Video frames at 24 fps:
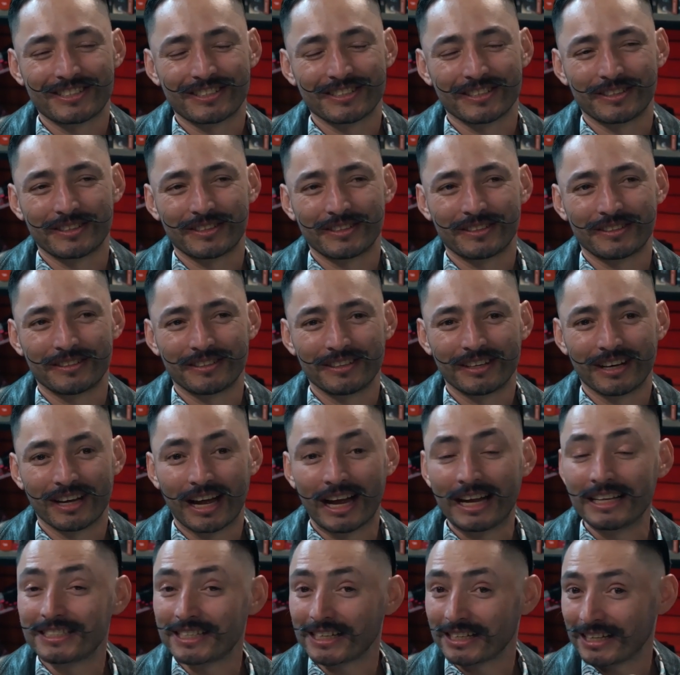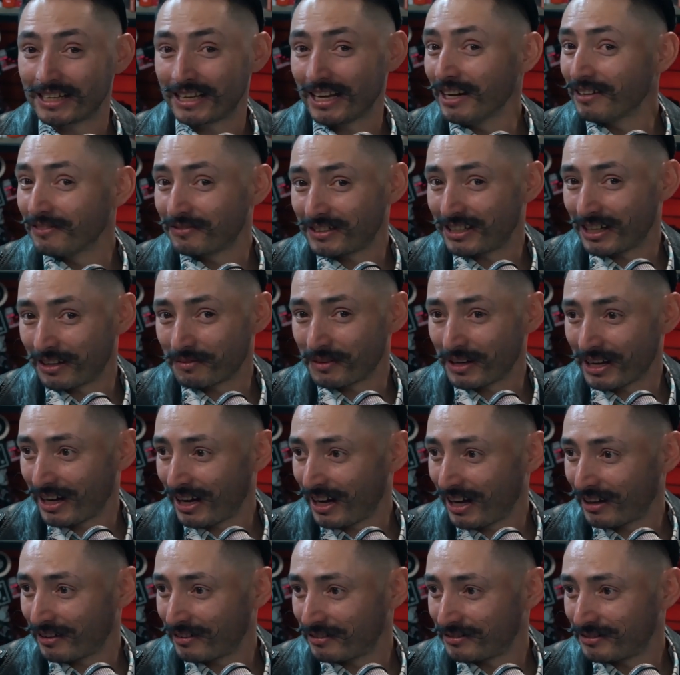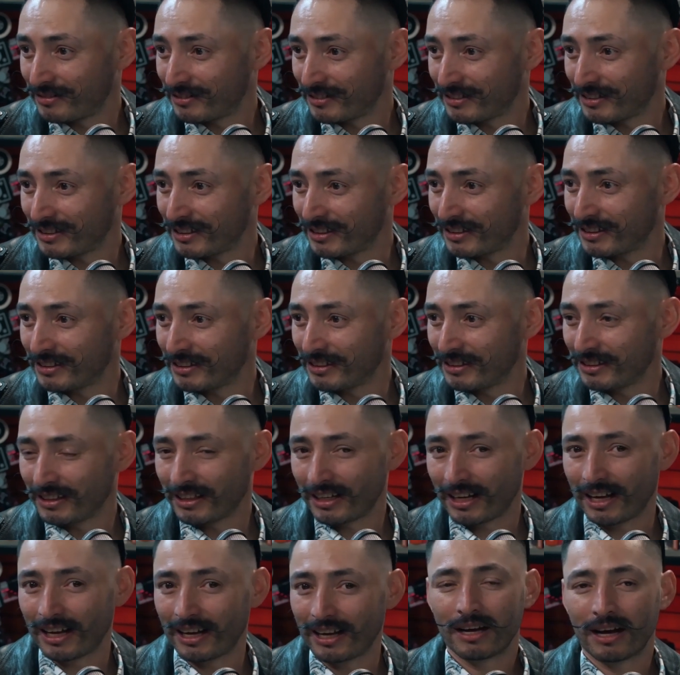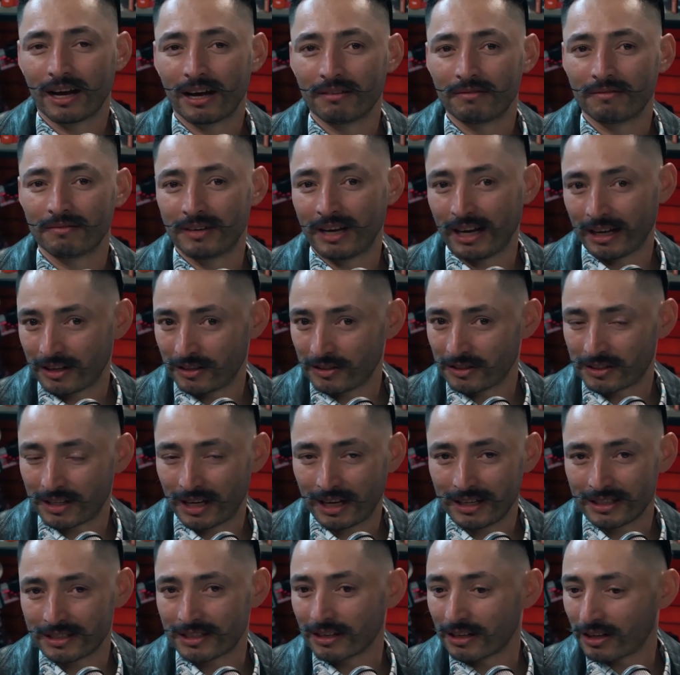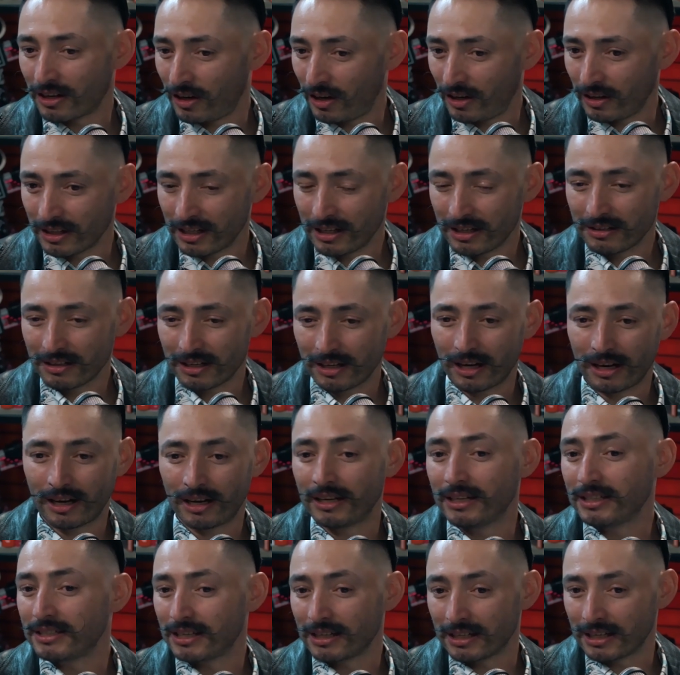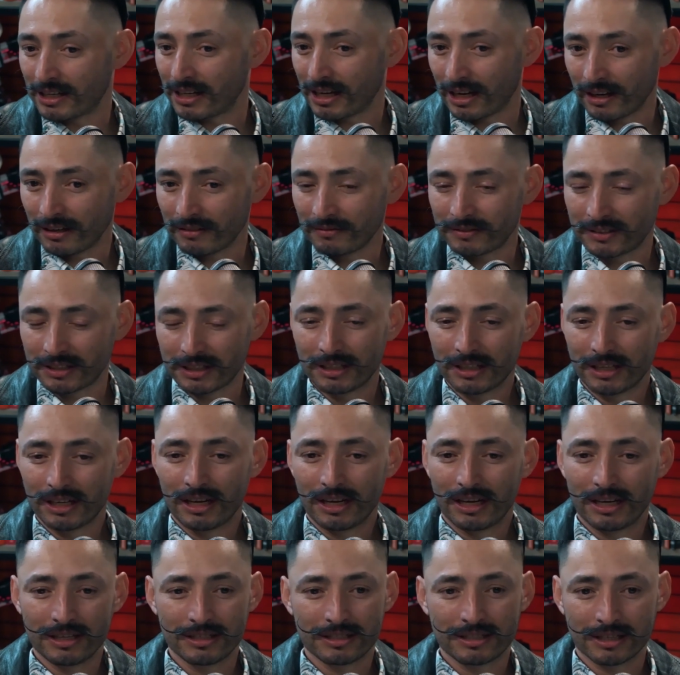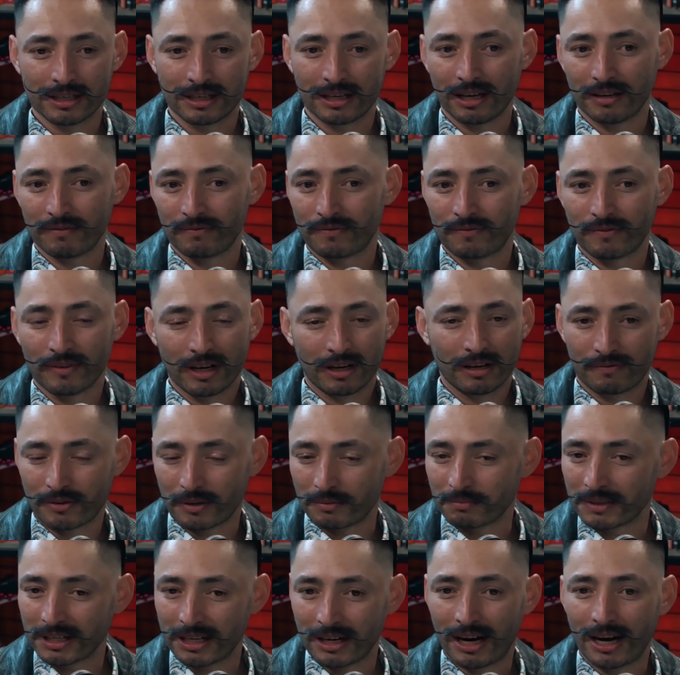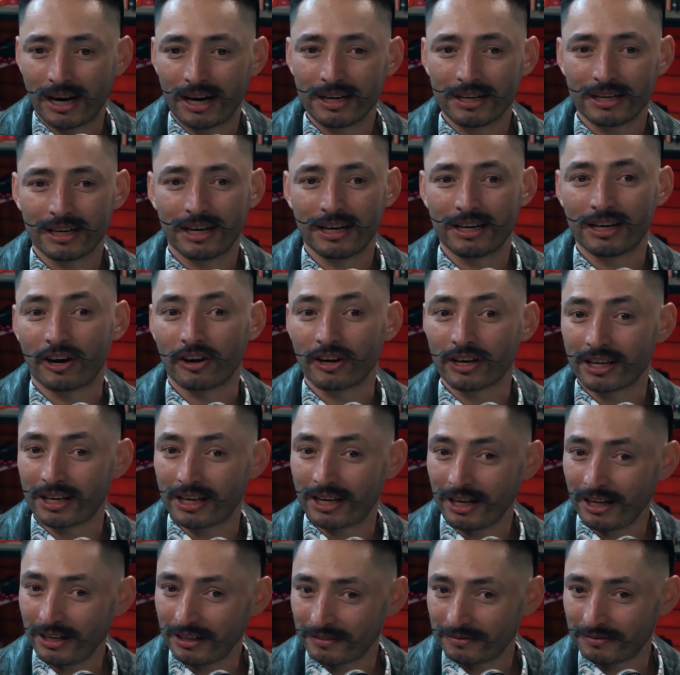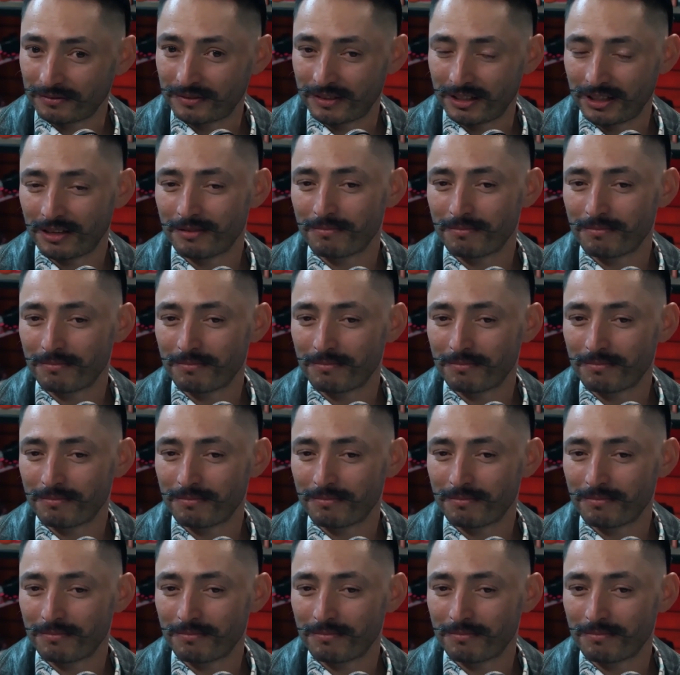And so it's a gift that we have. Like you said, it's a calling, and it's a gift. It's a gift from God, and our gift